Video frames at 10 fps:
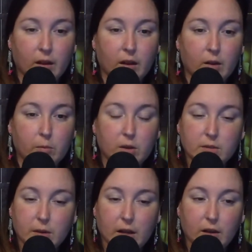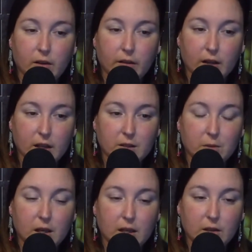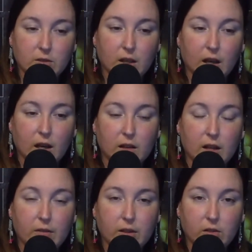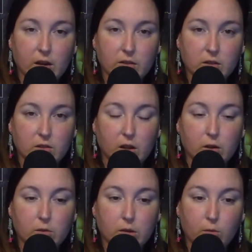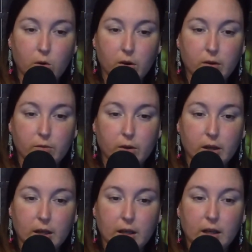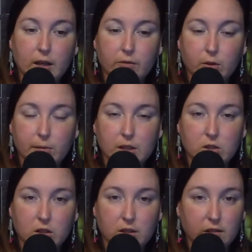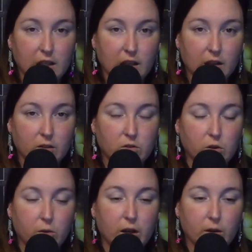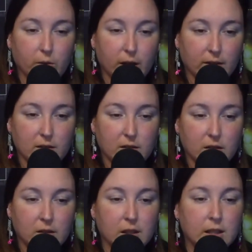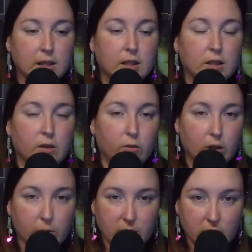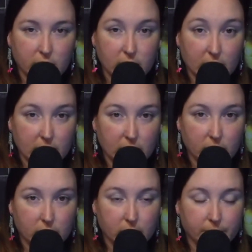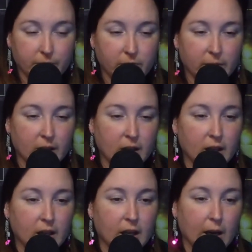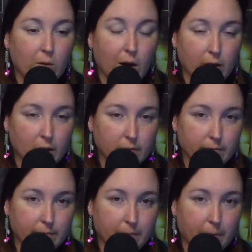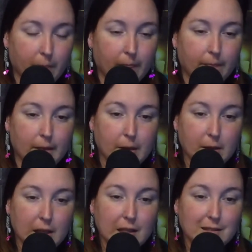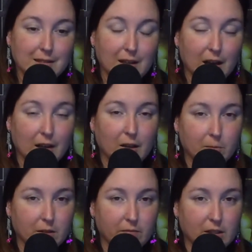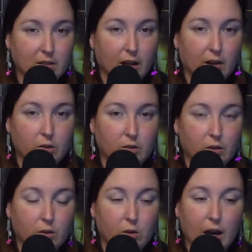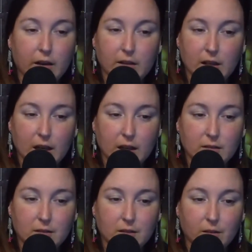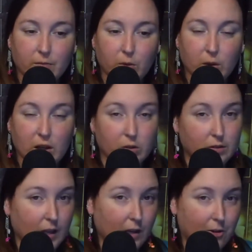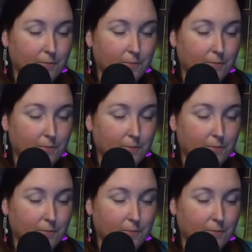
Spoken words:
put a spotlight on the case by announcing an $11,000 reward for any information leading to an arrest. Flynn was a detective. However, that money has not helped investigators crack the case 3 years later.